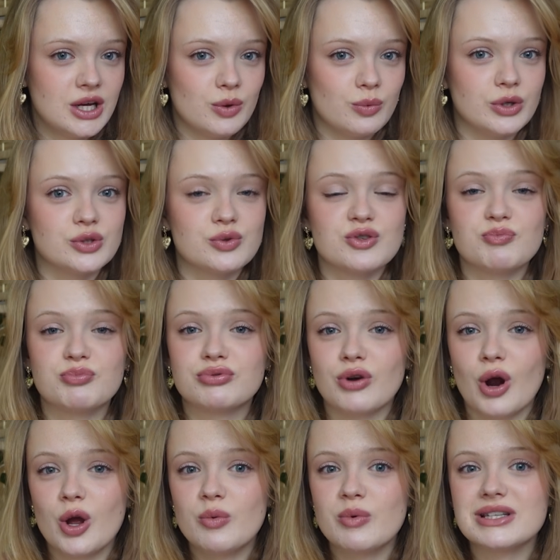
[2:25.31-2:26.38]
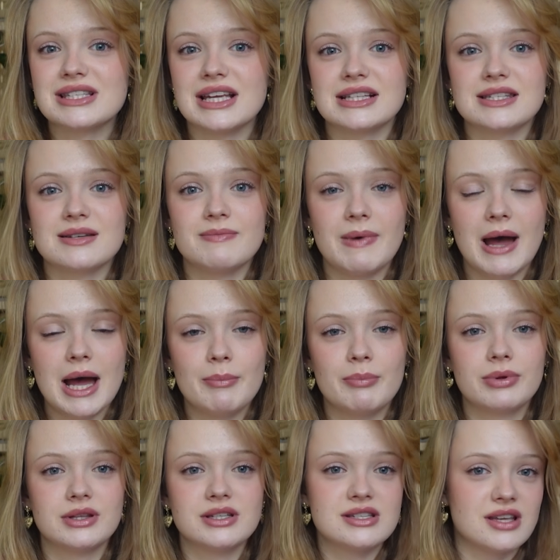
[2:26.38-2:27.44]
which was a probe sent to map
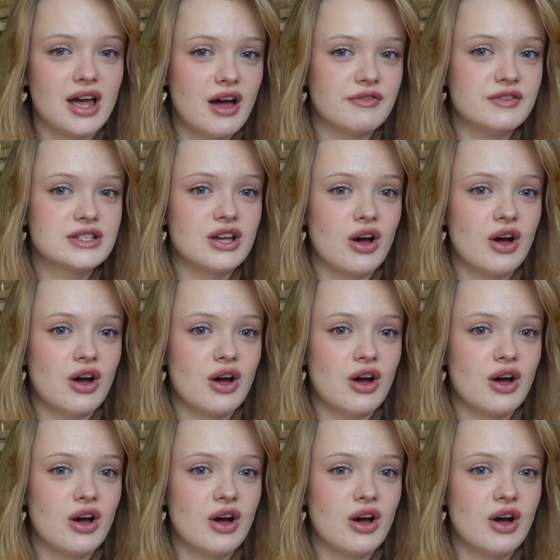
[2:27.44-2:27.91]
the surface